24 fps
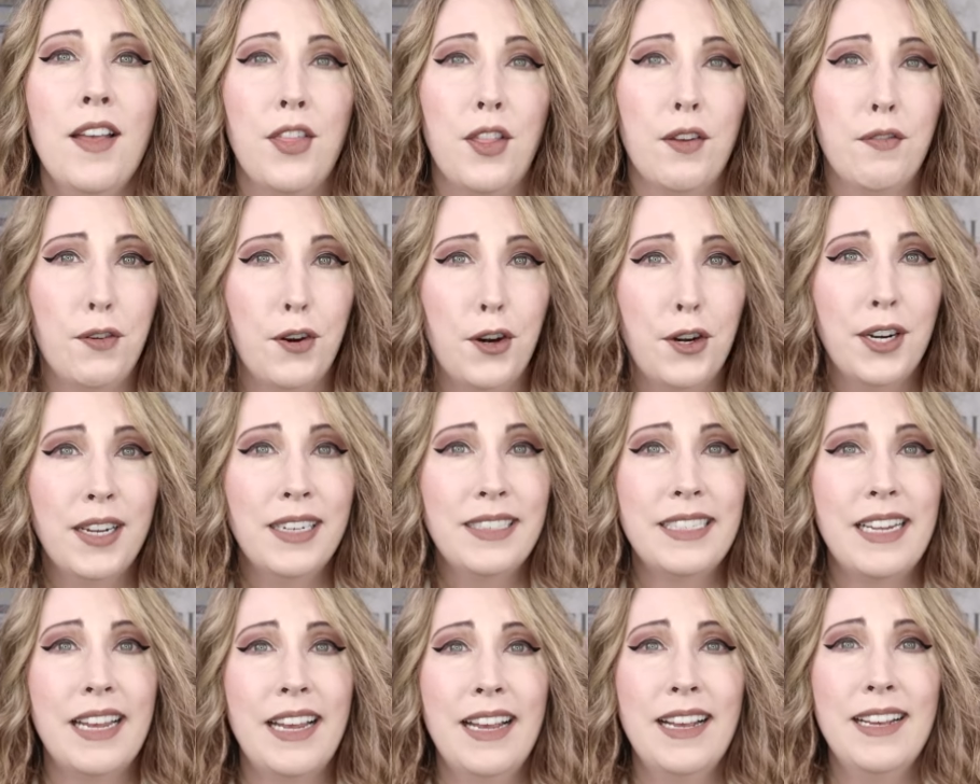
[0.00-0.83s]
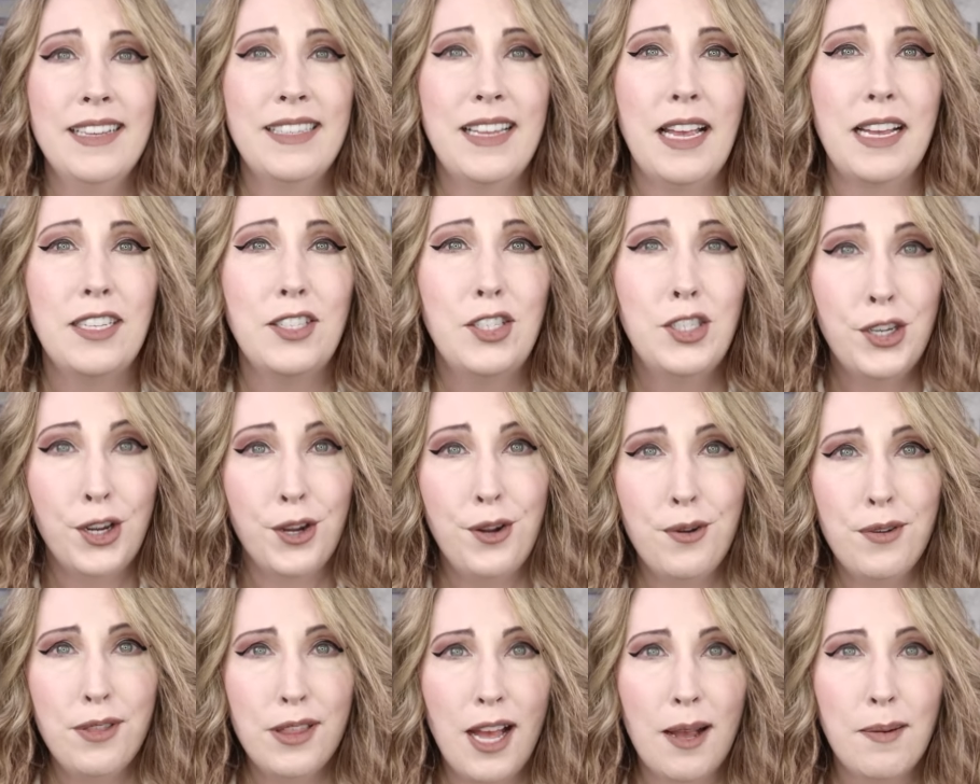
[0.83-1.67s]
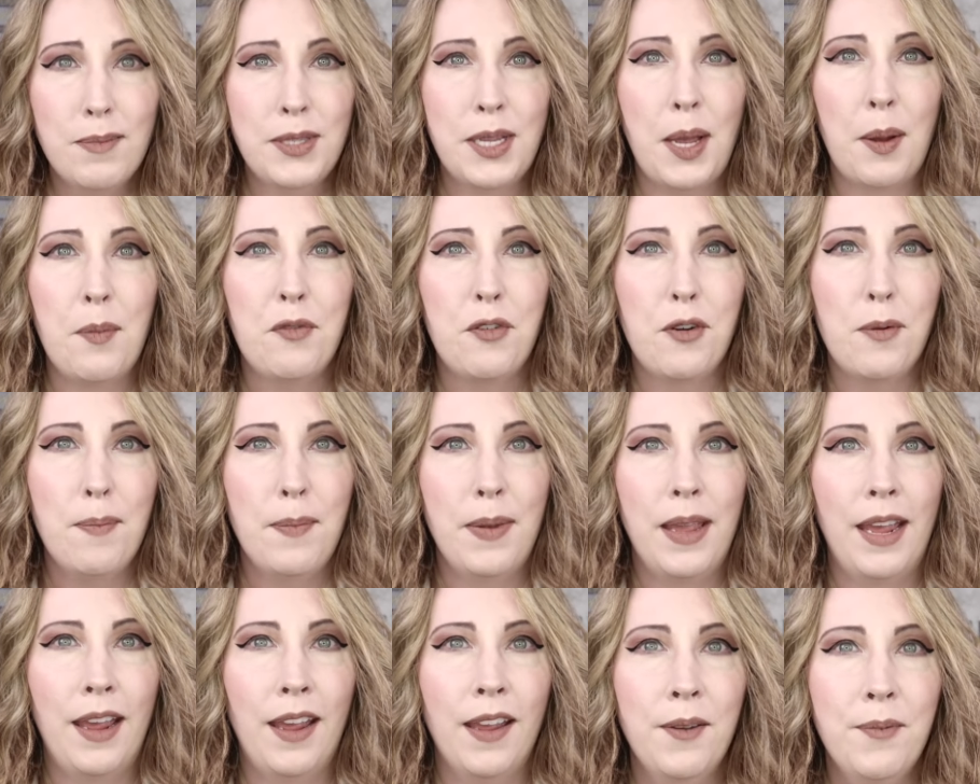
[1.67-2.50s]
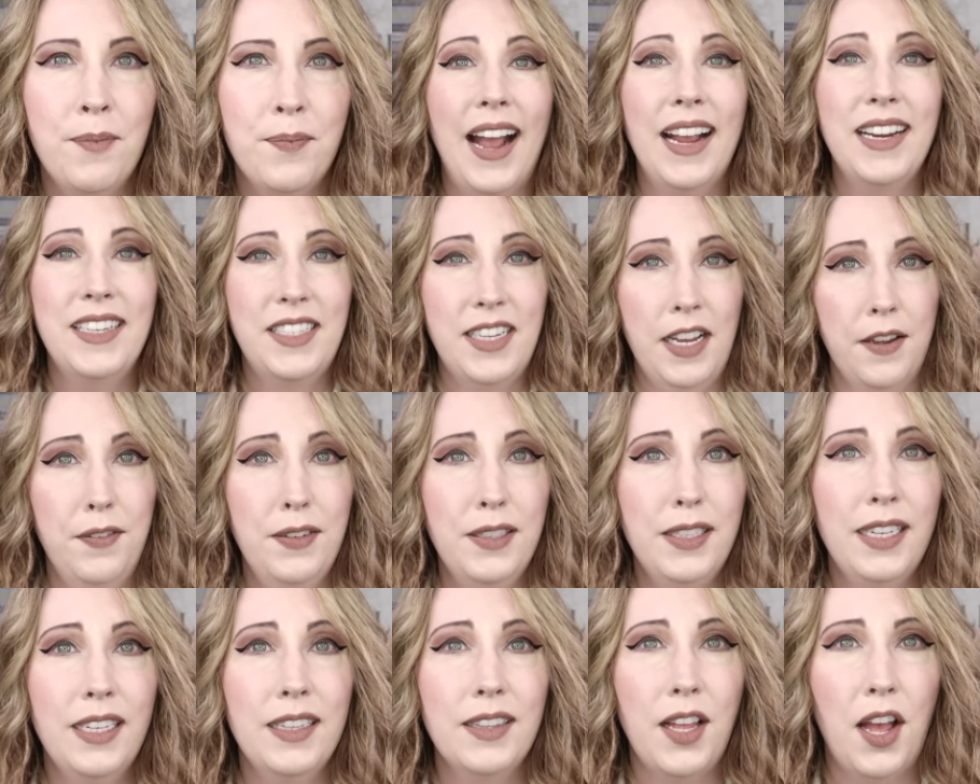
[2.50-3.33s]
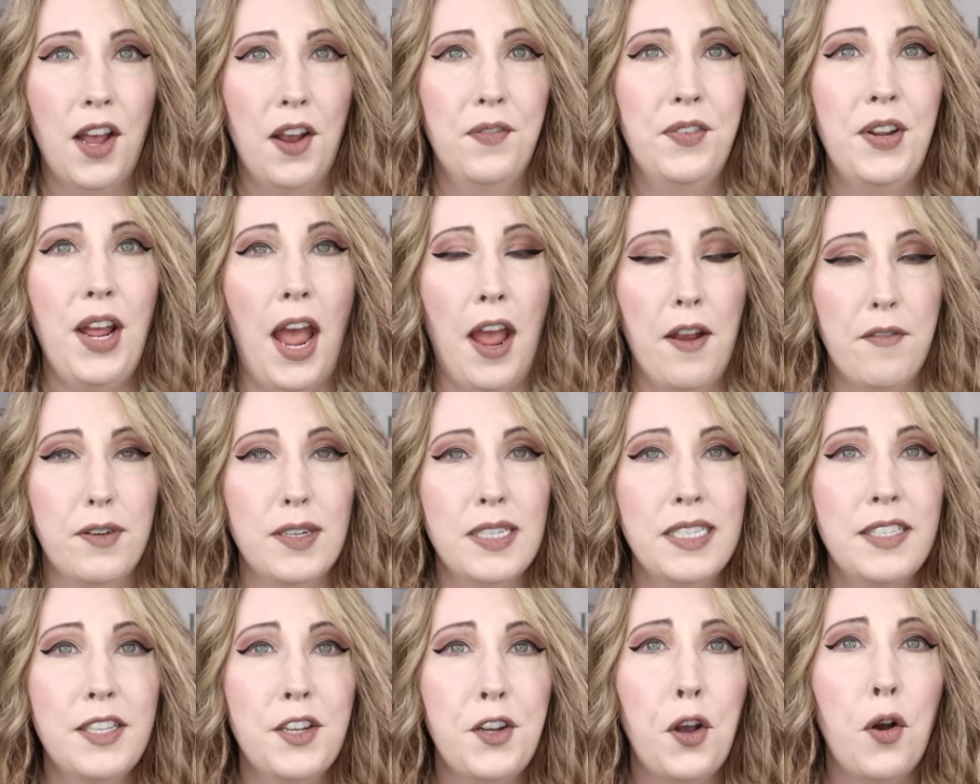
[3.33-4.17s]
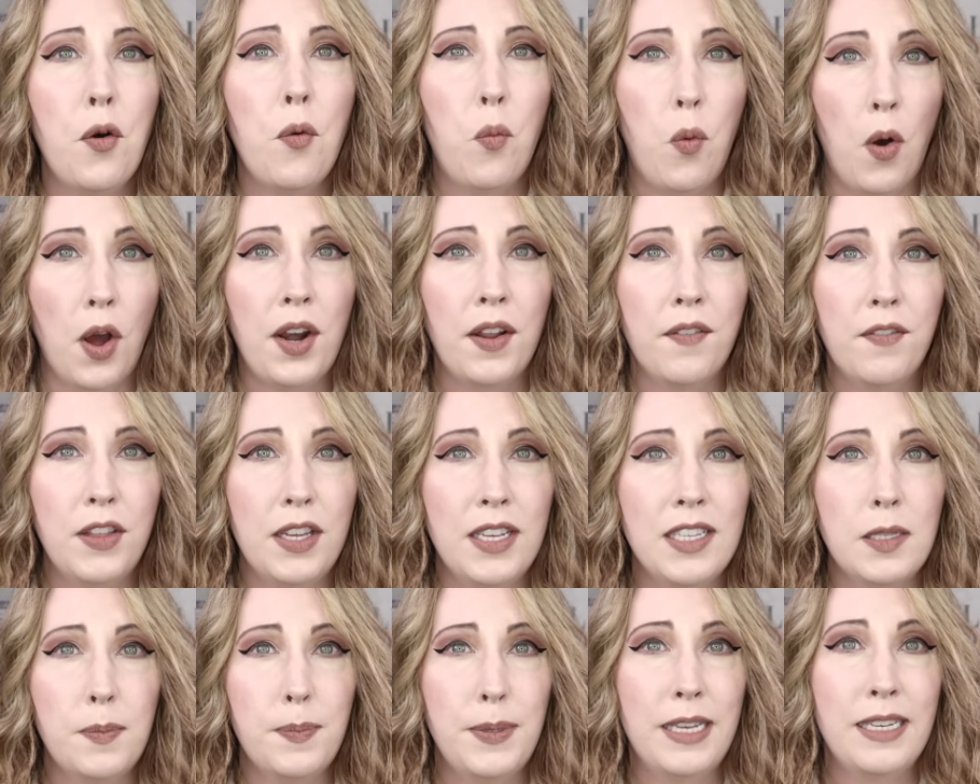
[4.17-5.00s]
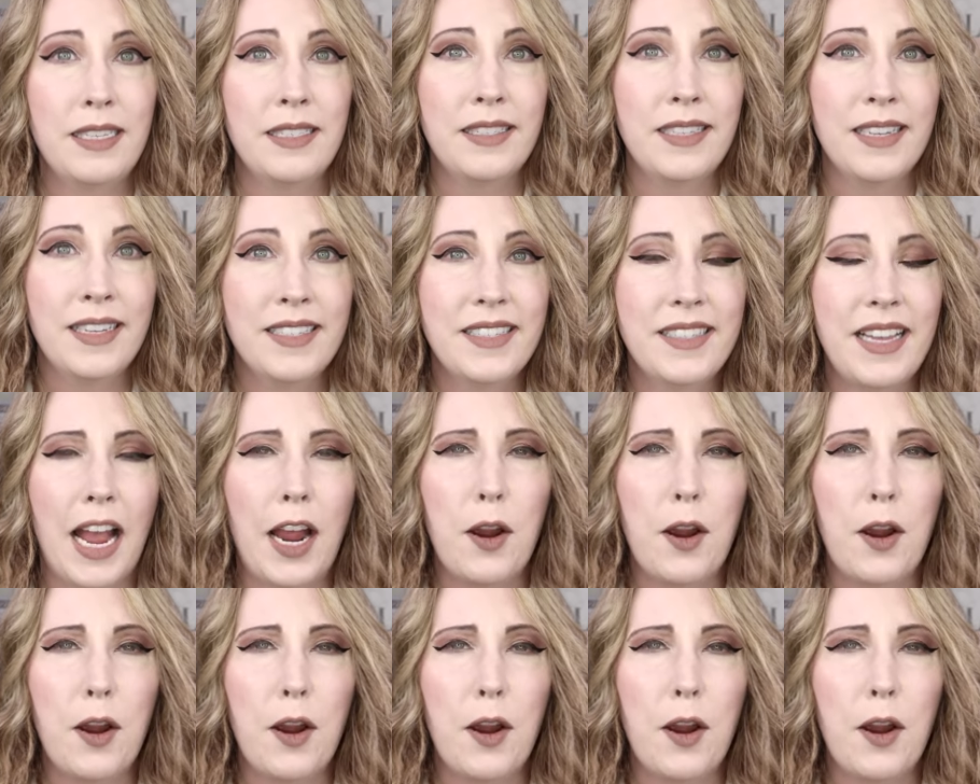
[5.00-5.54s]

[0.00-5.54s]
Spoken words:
The verdict is 2 thumbs up from me. I definitely loved every single one of these pieces.